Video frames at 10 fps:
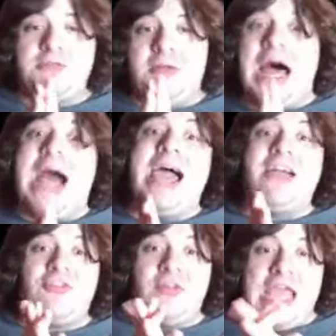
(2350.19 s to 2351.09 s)
But I
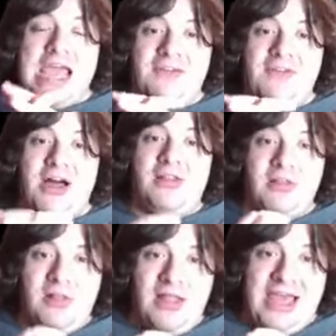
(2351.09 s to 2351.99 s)
actually have a
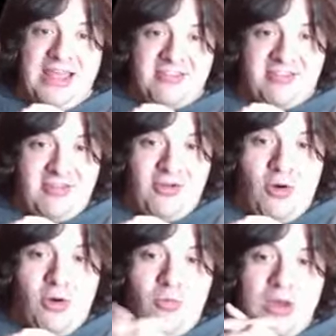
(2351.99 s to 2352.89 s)
list
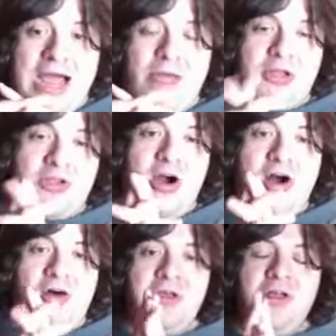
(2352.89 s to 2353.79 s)
or what I would
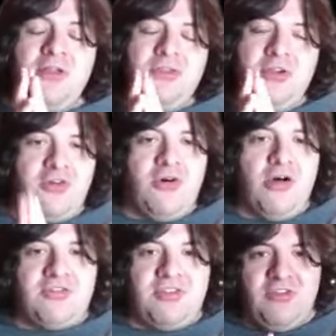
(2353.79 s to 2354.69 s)
call the
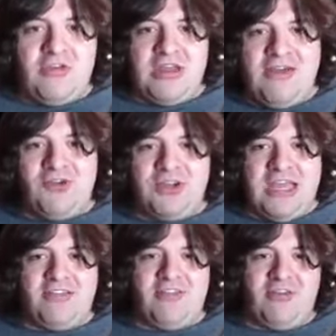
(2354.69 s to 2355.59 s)
closest you could ever
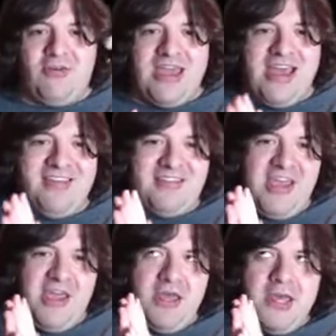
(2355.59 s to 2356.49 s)
get to as
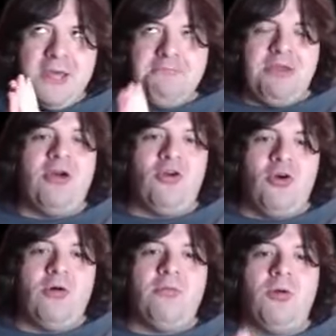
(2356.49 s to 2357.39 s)
a
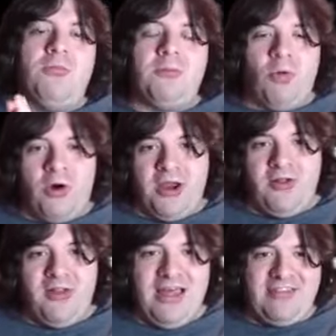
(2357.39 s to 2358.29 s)
paranormal
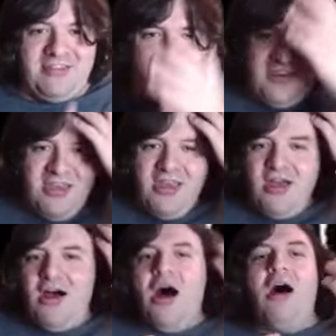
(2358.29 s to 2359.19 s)
memorial list
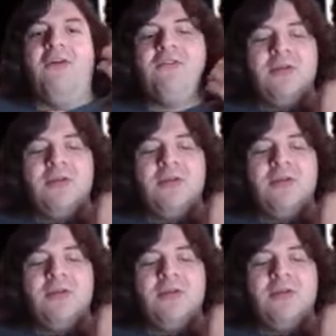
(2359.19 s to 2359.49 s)
of